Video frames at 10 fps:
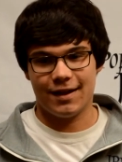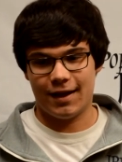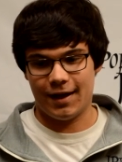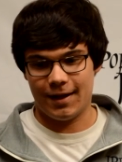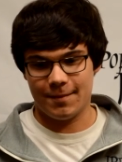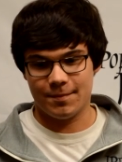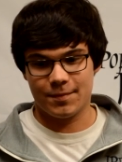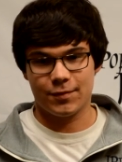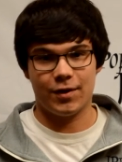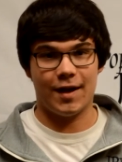
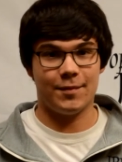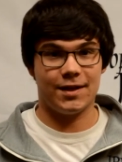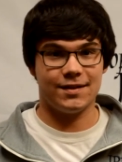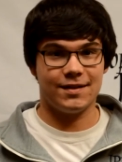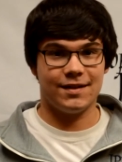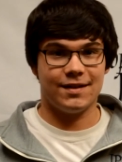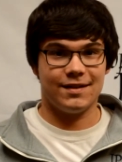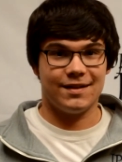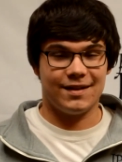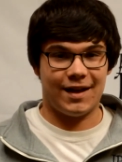Grandma,
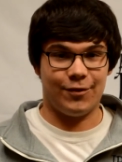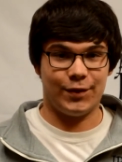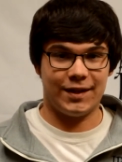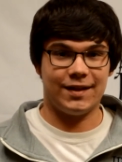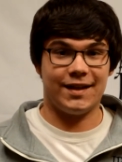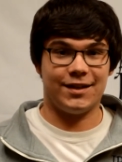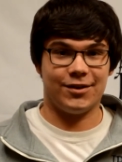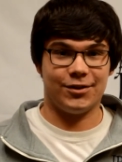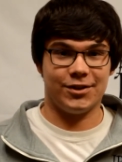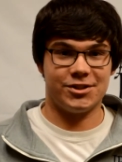I really like
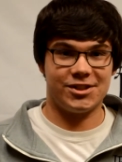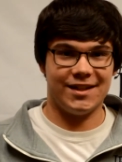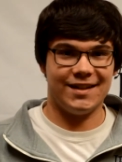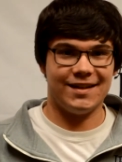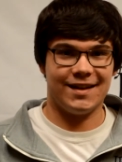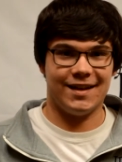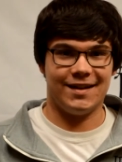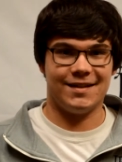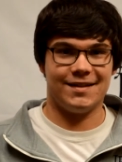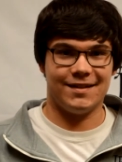your halushki,
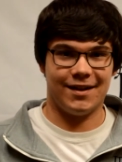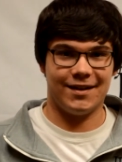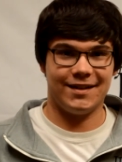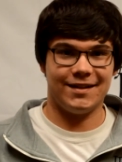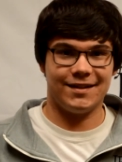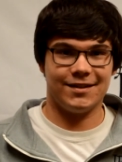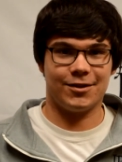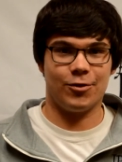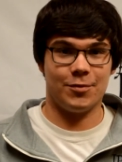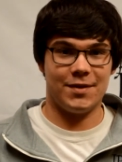and Nanny, your
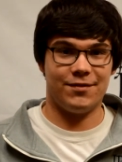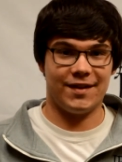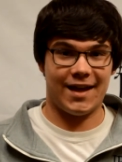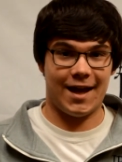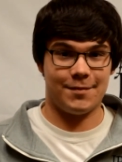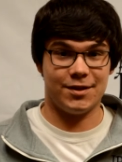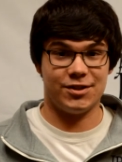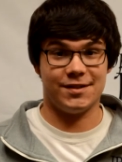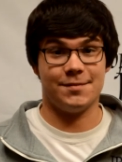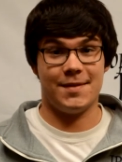corned beef and cabbage
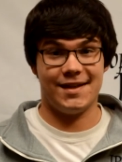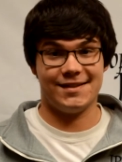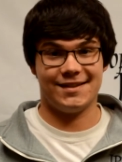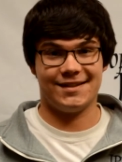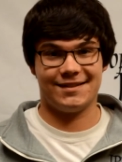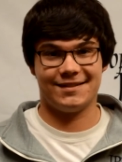is amazing.